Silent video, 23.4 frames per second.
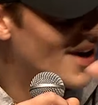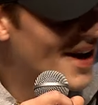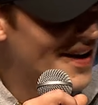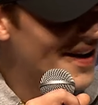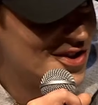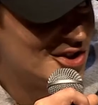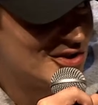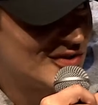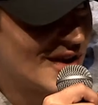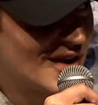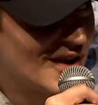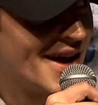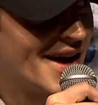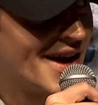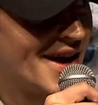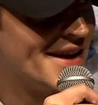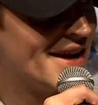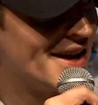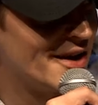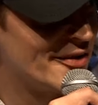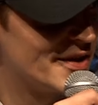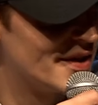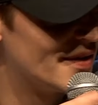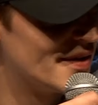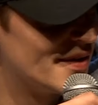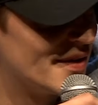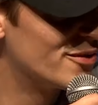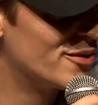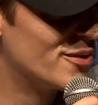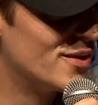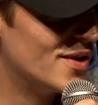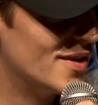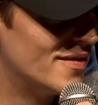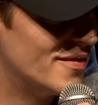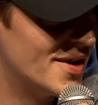of shrine area for all
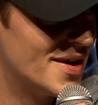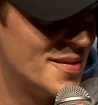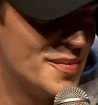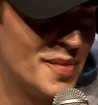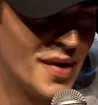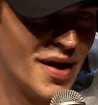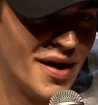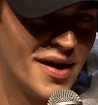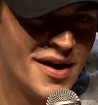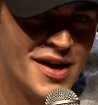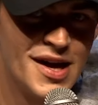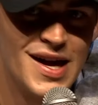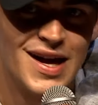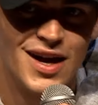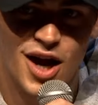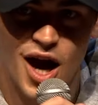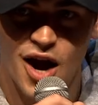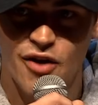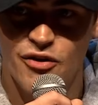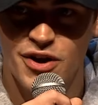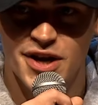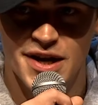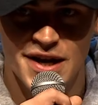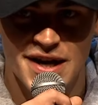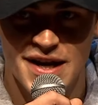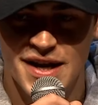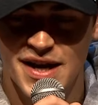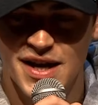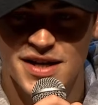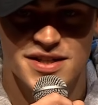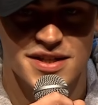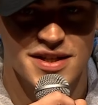of it. But currently, it's in the